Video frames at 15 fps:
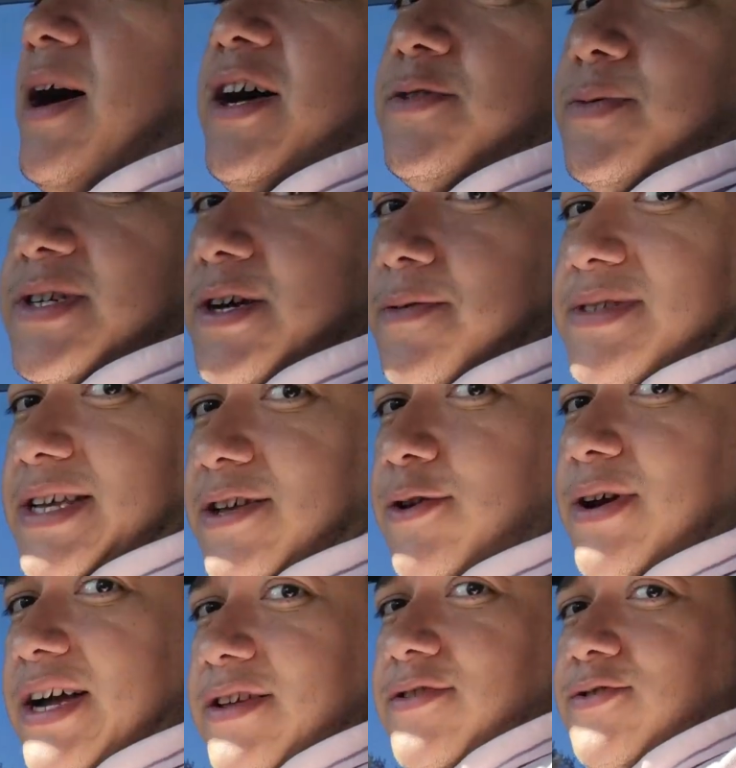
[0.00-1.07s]
miles, which I was
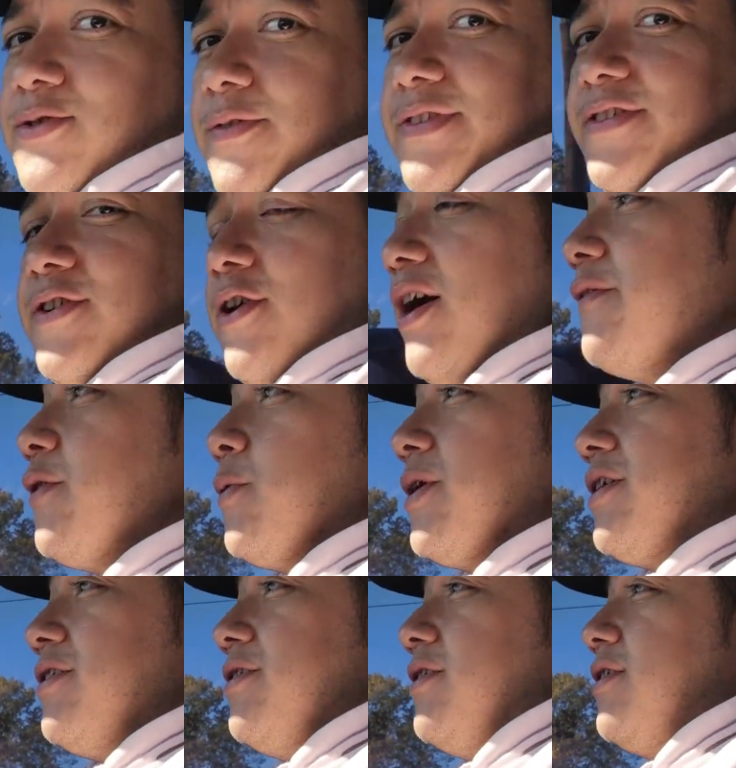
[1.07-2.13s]
like, you drove this car everywhere.